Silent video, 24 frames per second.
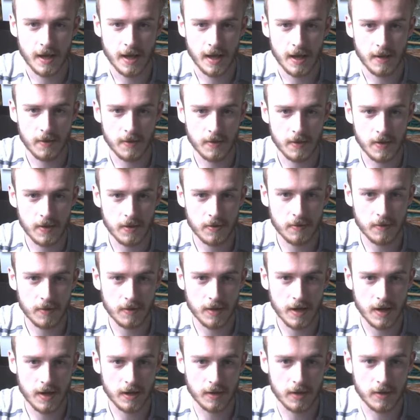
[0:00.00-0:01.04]
and what this will
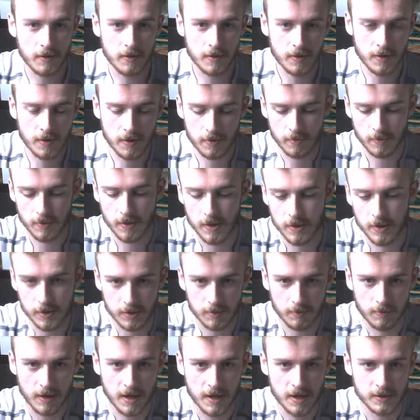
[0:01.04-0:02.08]
allow you to do is this will allow you
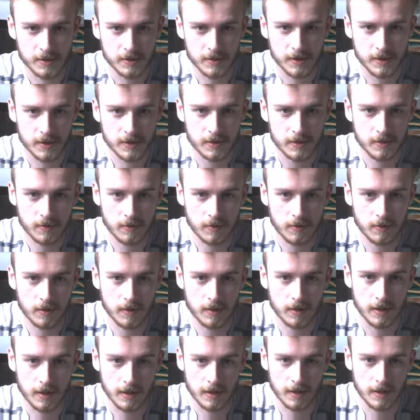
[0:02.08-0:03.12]
to browse
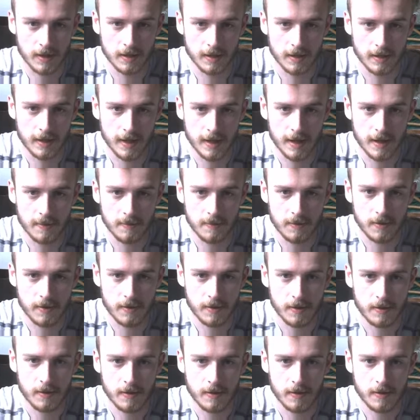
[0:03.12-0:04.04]
Discord, and not in caps,